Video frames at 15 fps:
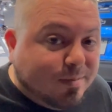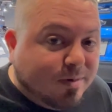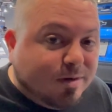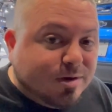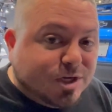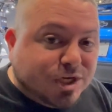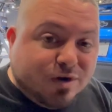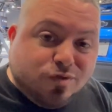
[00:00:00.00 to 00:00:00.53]

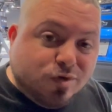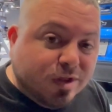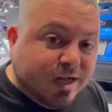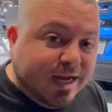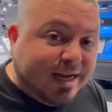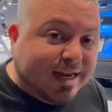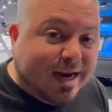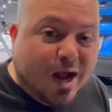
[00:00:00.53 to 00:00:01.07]
or
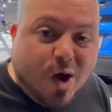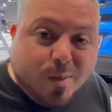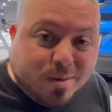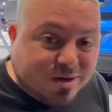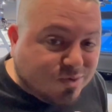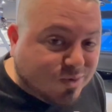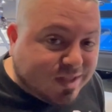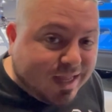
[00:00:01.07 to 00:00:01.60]
Chevrolet can help
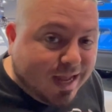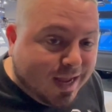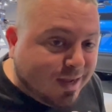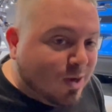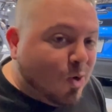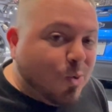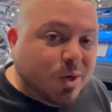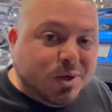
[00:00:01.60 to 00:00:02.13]
us with that,
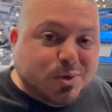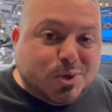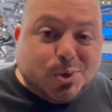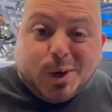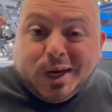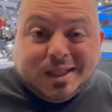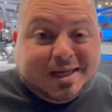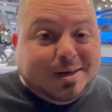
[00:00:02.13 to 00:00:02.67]
we
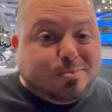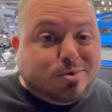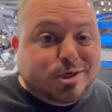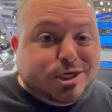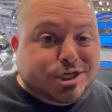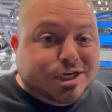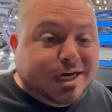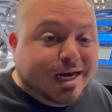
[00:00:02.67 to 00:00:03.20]
greatly
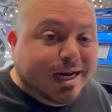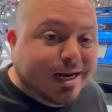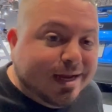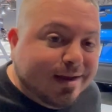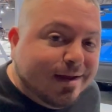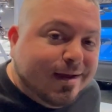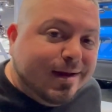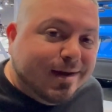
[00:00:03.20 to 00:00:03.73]
appreciate it.
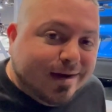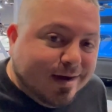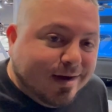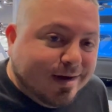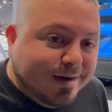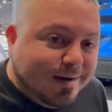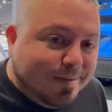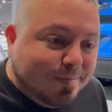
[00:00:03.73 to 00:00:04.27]

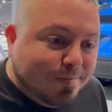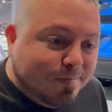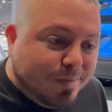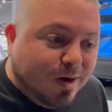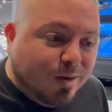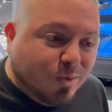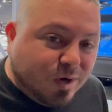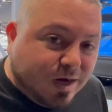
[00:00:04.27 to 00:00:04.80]

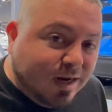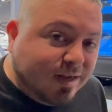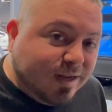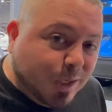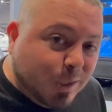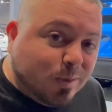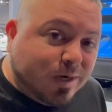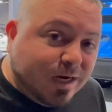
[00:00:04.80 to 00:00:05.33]
But we're
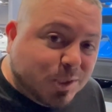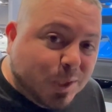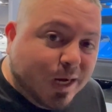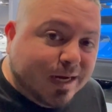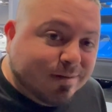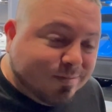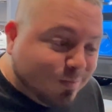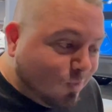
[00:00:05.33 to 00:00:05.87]
gonna
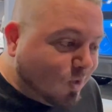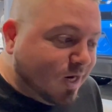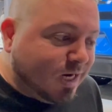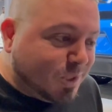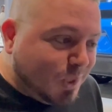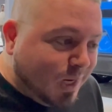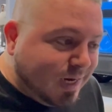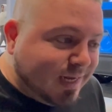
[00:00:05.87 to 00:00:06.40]
try. We're
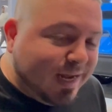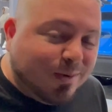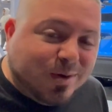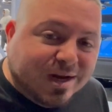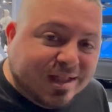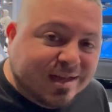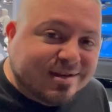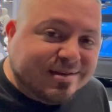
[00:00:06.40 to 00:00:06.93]
gonna try to get one of these.